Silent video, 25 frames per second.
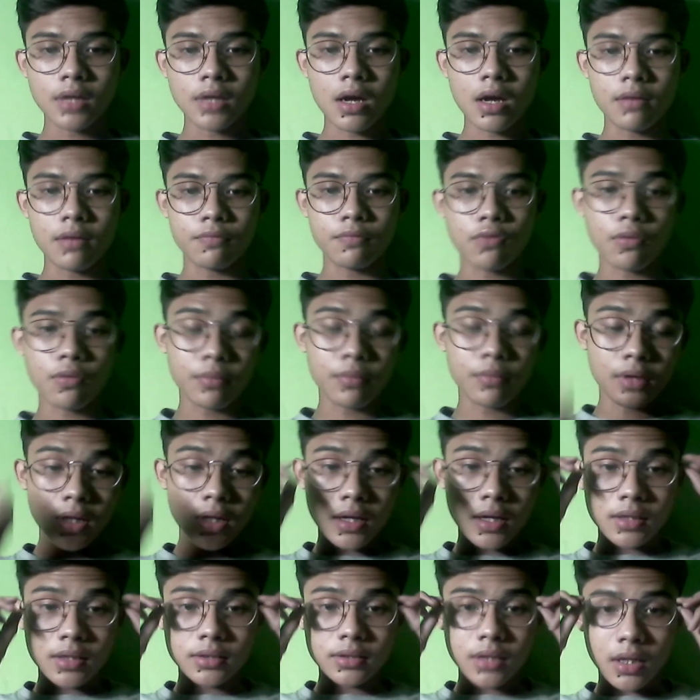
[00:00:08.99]
am from
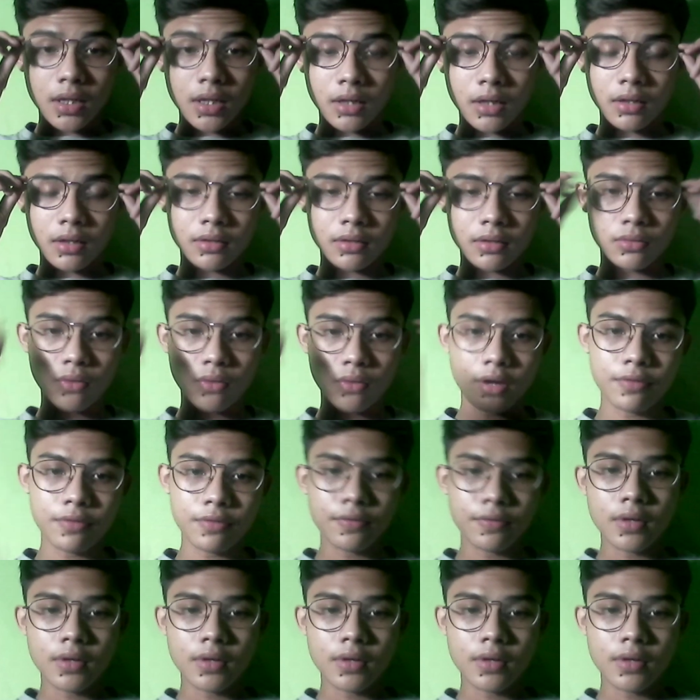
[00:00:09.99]
class R2F,